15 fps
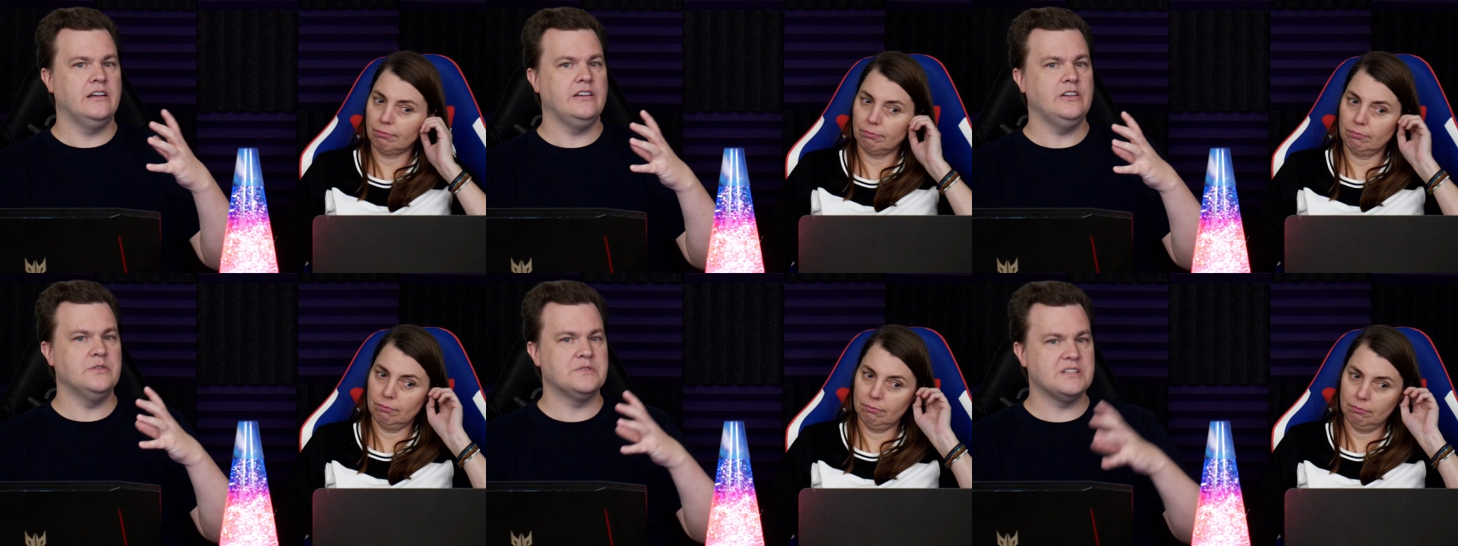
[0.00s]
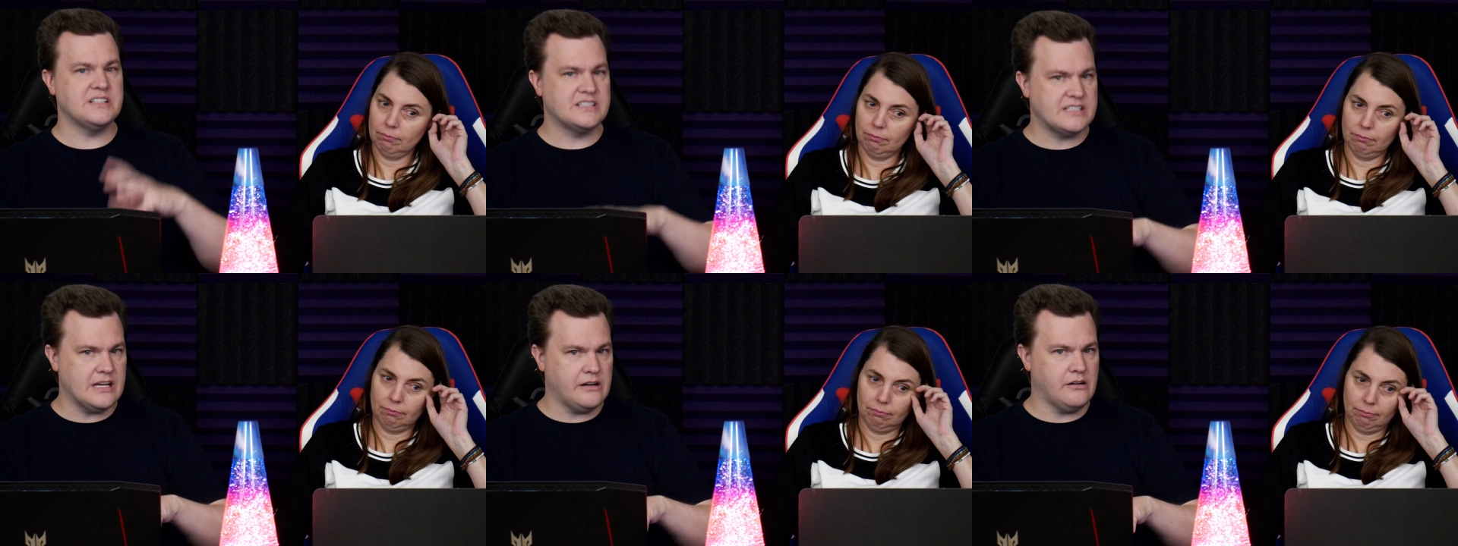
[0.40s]
Speaker 1: using
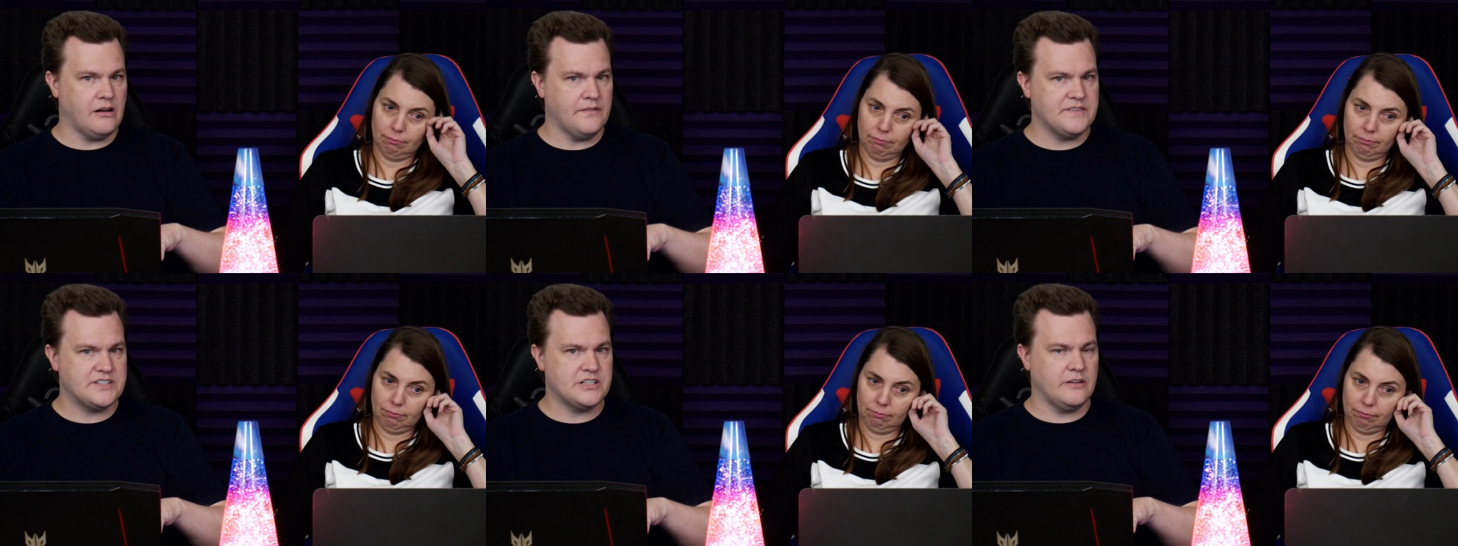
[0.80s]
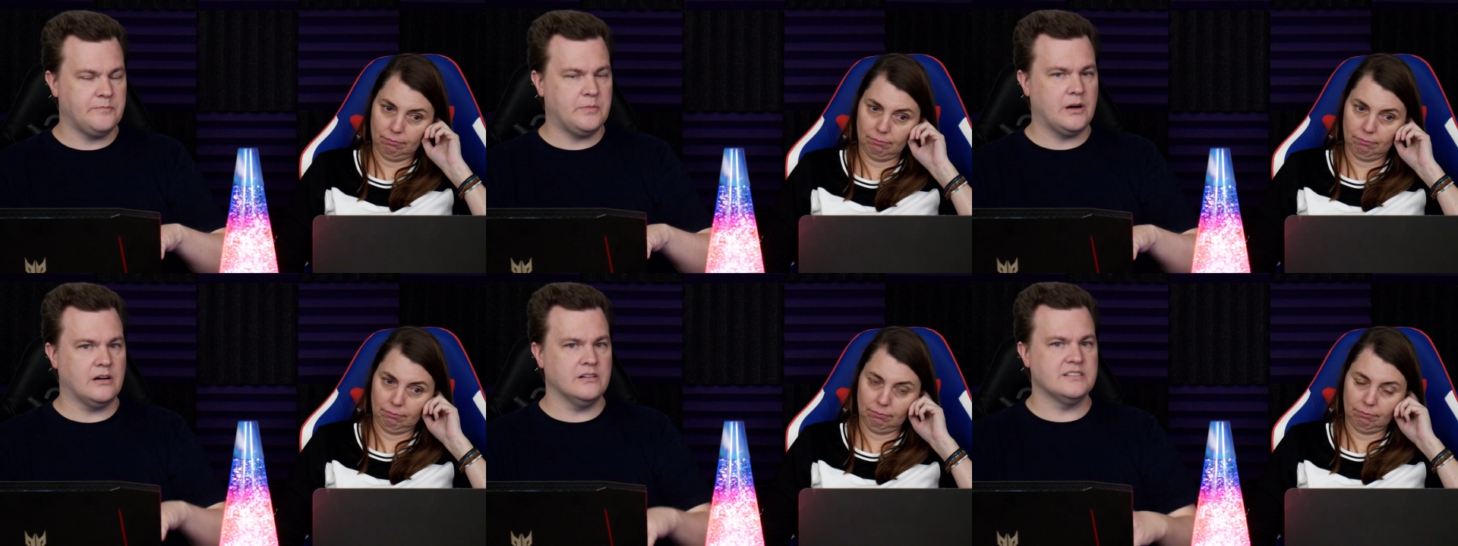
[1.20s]
standard
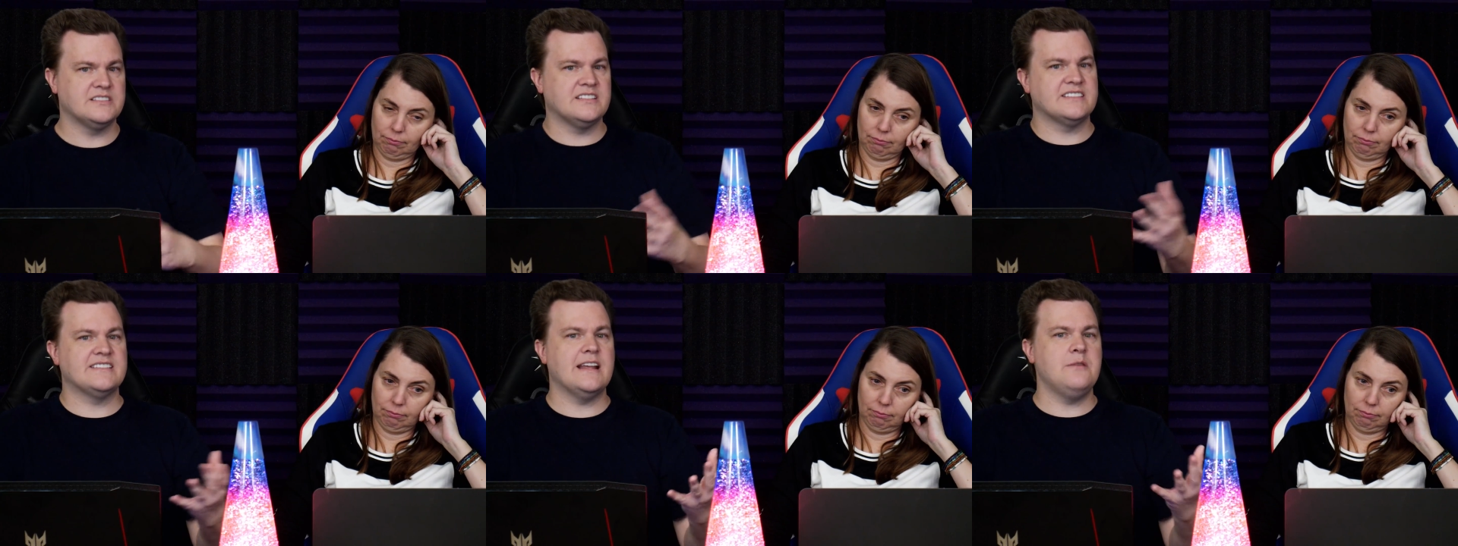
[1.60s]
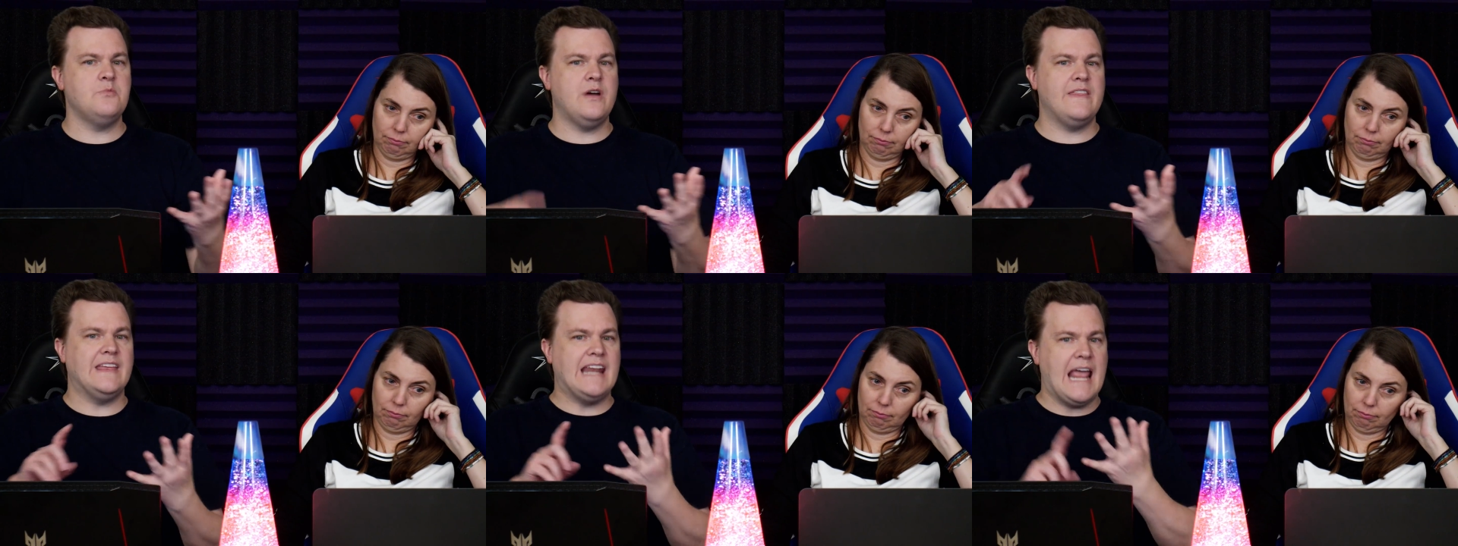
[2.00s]
off-the-shelf parts, the same
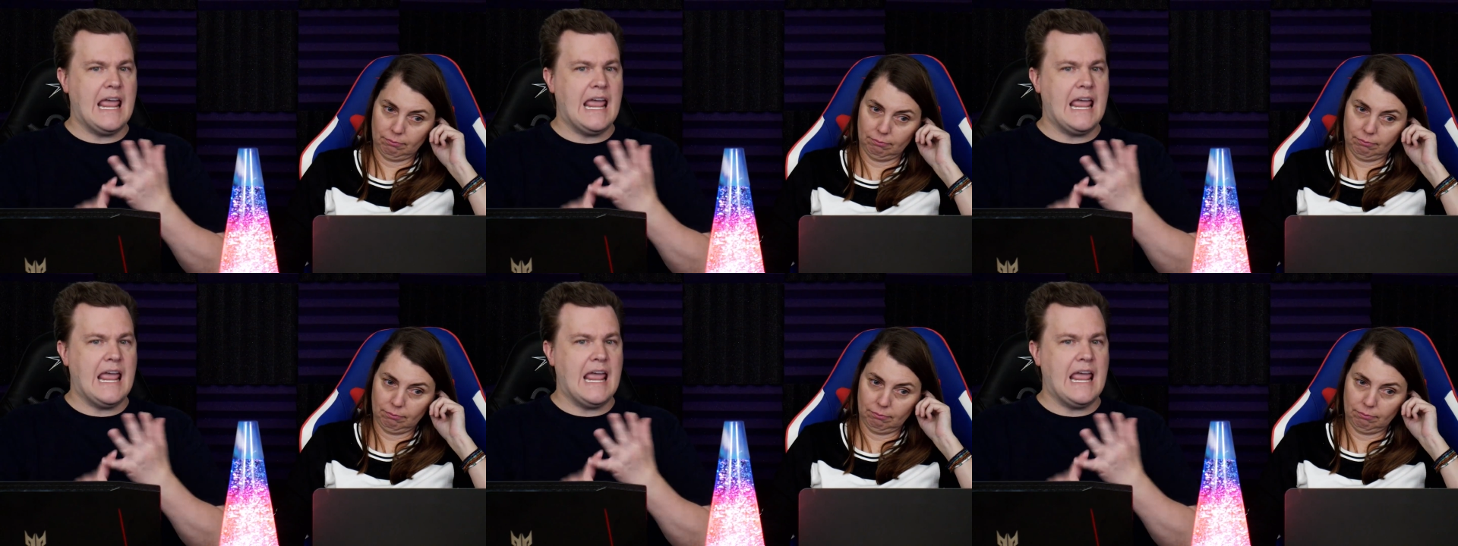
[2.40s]
way that